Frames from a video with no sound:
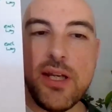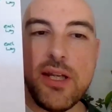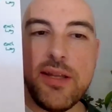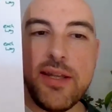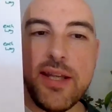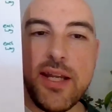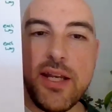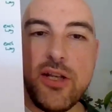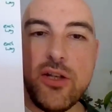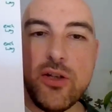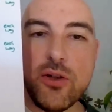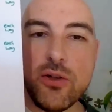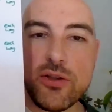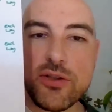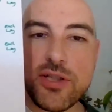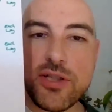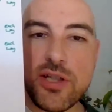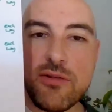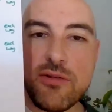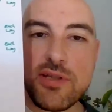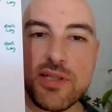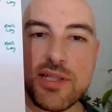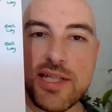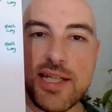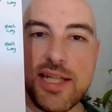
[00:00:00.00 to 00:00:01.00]
Then Not
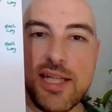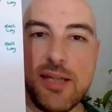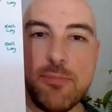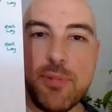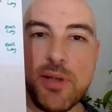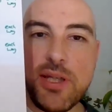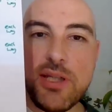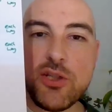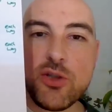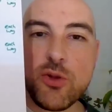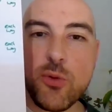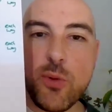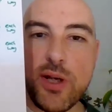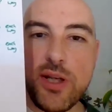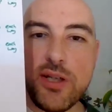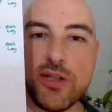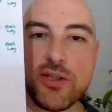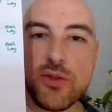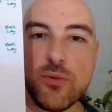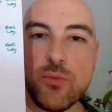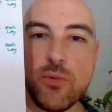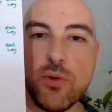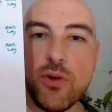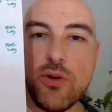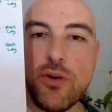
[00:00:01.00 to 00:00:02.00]
So Sleepy,
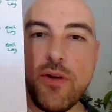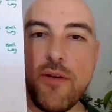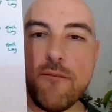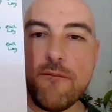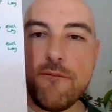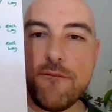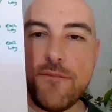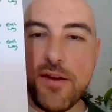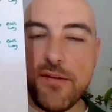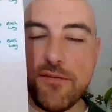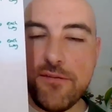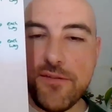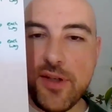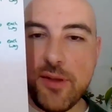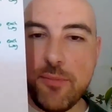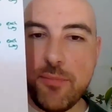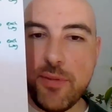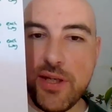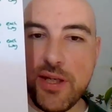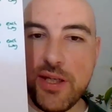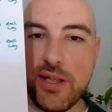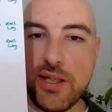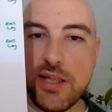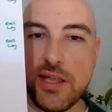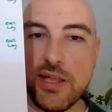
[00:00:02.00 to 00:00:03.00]
20-1, 50p
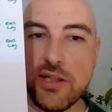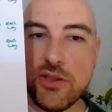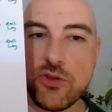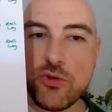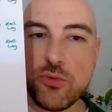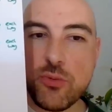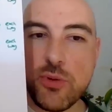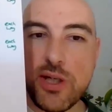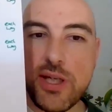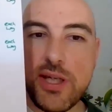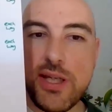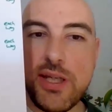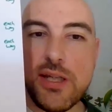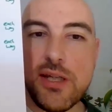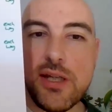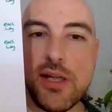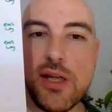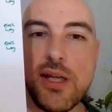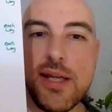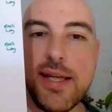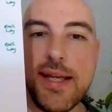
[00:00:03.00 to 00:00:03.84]
each way.